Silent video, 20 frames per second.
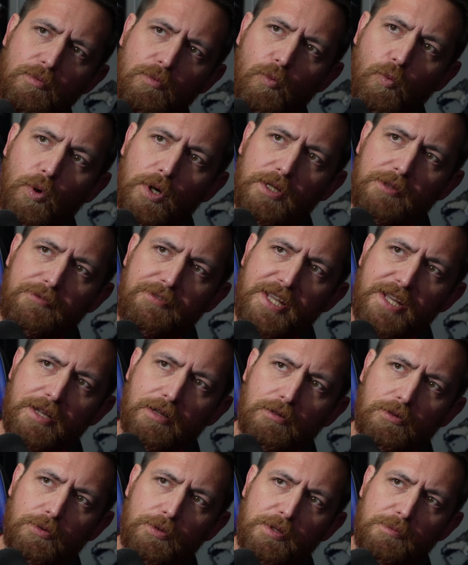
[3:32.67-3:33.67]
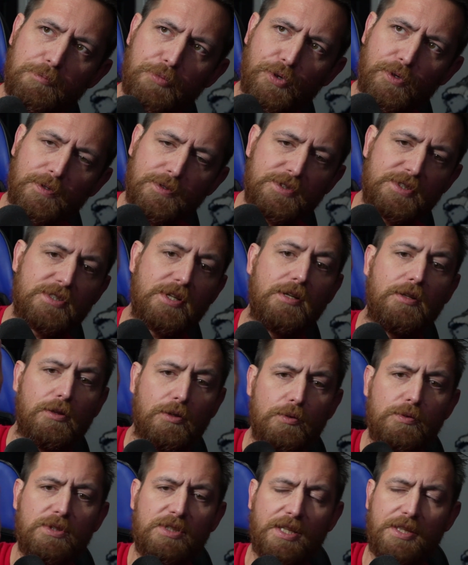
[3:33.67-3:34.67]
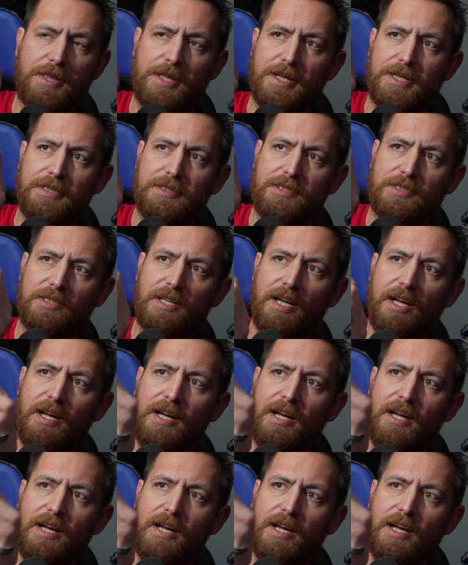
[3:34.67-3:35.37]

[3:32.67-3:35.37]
one of the included bolts, loosen this,